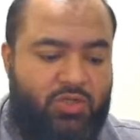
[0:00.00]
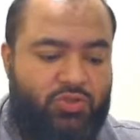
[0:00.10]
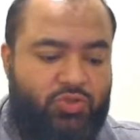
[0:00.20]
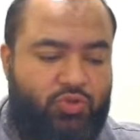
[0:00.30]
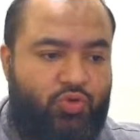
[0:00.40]

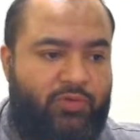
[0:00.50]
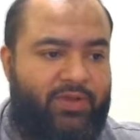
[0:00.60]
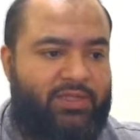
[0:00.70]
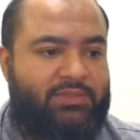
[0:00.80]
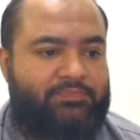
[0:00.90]
So 2
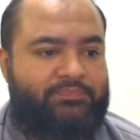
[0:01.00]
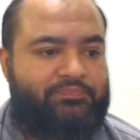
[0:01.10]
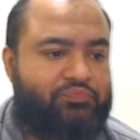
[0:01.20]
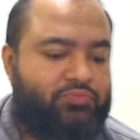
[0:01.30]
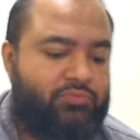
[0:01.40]
events.
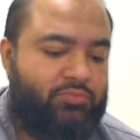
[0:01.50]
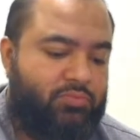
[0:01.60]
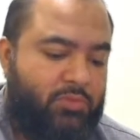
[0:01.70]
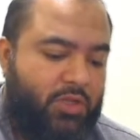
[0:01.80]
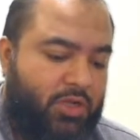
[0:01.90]

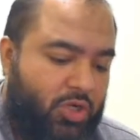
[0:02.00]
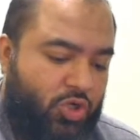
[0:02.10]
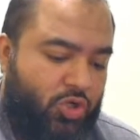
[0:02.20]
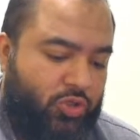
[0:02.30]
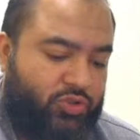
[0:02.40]

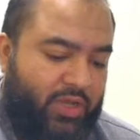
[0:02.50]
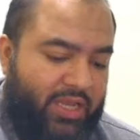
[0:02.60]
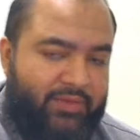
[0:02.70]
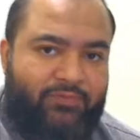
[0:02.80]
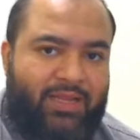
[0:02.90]
So
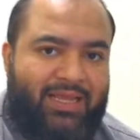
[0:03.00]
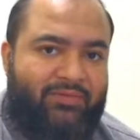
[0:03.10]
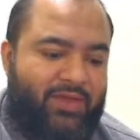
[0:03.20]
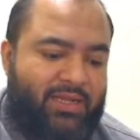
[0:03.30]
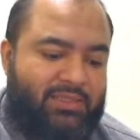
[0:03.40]
every
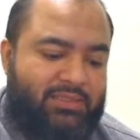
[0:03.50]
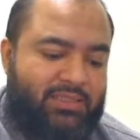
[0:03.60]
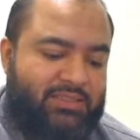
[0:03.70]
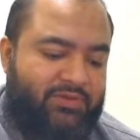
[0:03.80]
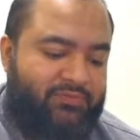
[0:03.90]
event
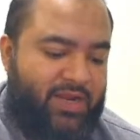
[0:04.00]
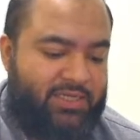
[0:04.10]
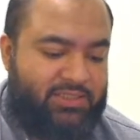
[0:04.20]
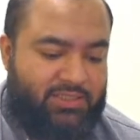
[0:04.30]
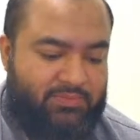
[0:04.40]
is a
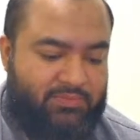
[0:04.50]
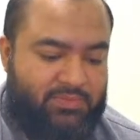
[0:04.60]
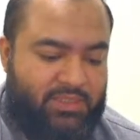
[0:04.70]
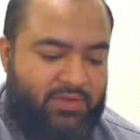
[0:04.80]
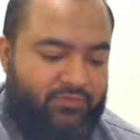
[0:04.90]
fraction.
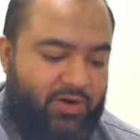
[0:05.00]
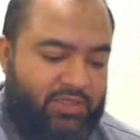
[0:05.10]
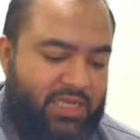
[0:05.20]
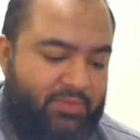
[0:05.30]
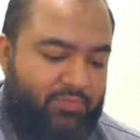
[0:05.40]
Like for
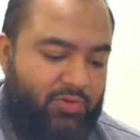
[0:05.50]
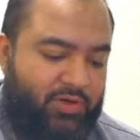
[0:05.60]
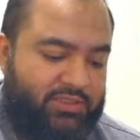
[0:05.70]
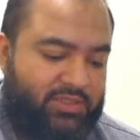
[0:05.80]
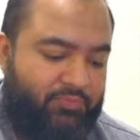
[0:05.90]
example,
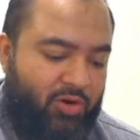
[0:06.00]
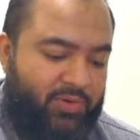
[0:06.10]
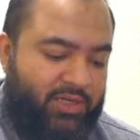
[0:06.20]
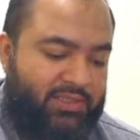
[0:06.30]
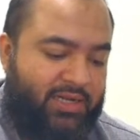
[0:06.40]
what is the
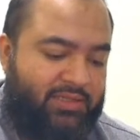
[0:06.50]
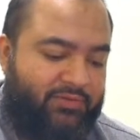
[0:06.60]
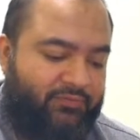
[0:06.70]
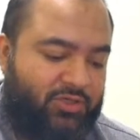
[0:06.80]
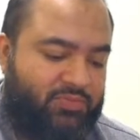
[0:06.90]
probability that
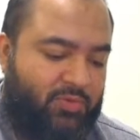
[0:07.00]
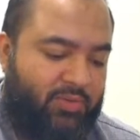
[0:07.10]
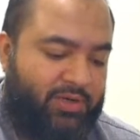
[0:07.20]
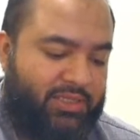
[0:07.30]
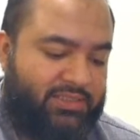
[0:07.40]
the first
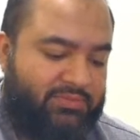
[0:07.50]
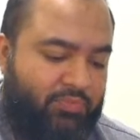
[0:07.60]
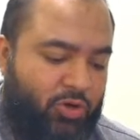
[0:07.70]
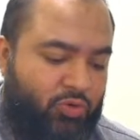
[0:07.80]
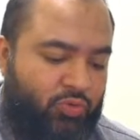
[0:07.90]
marble is
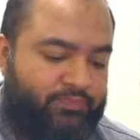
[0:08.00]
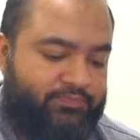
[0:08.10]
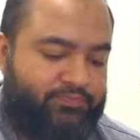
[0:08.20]
blue?